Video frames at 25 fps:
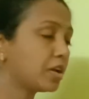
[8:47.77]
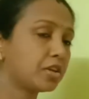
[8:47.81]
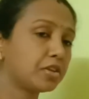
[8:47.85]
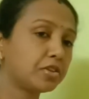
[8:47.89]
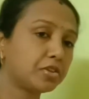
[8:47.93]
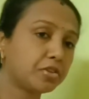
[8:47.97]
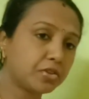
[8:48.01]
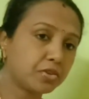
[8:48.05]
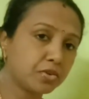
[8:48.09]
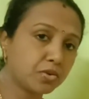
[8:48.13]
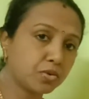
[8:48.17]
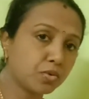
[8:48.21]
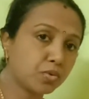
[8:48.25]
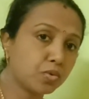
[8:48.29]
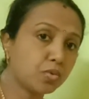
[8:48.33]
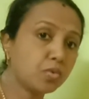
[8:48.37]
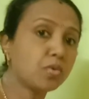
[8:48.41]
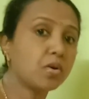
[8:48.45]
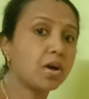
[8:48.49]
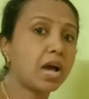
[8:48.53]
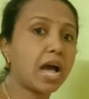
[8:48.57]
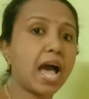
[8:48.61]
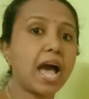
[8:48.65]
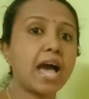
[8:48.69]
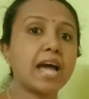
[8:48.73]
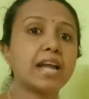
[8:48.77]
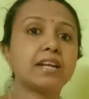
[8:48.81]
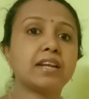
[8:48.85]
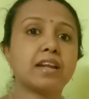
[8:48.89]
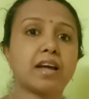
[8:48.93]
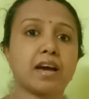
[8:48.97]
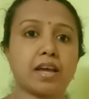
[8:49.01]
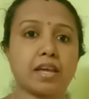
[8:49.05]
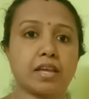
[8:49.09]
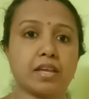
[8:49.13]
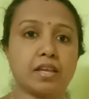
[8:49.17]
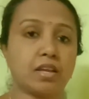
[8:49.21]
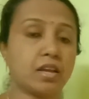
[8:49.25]
you and
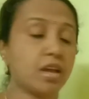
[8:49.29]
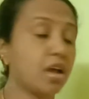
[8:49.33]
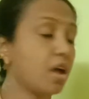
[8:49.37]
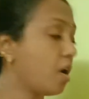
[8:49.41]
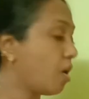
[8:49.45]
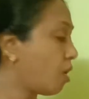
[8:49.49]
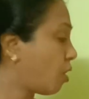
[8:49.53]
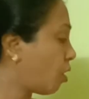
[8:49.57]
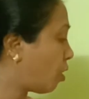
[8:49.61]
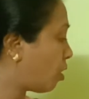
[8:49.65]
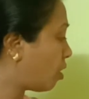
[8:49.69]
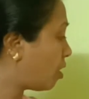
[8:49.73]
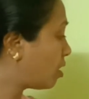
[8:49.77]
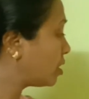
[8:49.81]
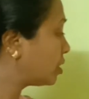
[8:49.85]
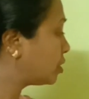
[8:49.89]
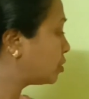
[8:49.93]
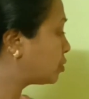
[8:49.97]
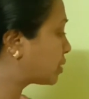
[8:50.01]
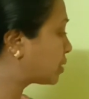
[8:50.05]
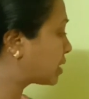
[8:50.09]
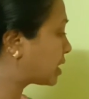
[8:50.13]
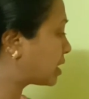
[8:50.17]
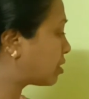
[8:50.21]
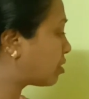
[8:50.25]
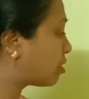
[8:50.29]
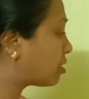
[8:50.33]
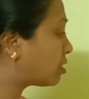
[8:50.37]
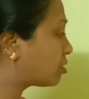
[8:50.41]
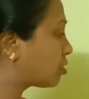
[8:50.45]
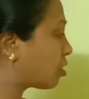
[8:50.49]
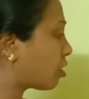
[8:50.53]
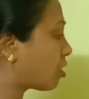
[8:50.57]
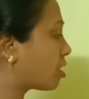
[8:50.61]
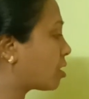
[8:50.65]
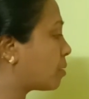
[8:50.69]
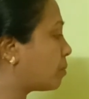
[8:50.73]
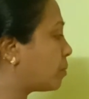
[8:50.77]
I. Or you cannot
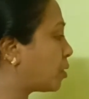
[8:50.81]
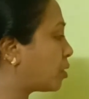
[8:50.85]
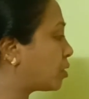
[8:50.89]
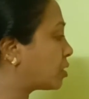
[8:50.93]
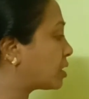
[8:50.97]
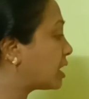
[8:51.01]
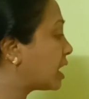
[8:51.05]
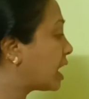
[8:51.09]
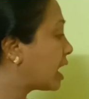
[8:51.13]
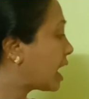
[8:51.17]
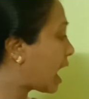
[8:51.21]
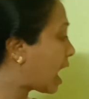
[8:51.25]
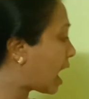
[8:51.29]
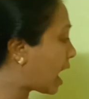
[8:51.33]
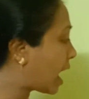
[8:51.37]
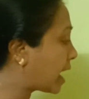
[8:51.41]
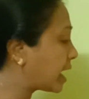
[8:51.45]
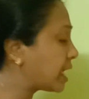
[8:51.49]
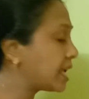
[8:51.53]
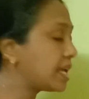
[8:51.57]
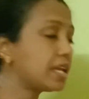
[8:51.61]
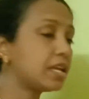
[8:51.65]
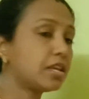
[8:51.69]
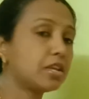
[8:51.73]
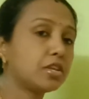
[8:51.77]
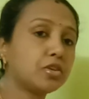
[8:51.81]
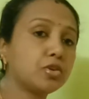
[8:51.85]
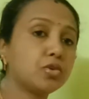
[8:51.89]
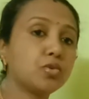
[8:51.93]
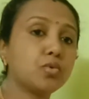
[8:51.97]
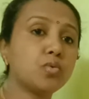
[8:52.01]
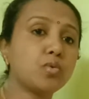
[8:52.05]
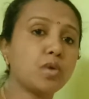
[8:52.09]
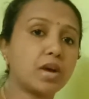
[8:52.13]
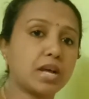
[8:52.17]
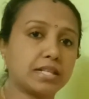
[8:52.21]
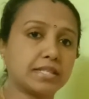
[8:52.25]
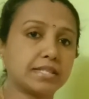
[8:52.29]
talk about I,
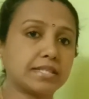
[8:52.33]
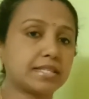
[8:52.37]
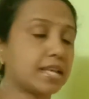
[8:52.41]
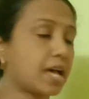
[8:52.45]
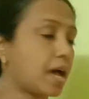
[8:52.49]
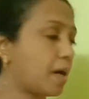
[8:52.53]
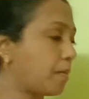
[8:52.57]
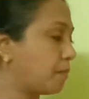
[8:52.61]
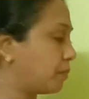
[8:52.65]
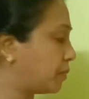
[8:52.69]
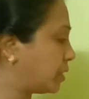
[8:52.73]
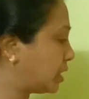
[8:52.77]
you and Sam.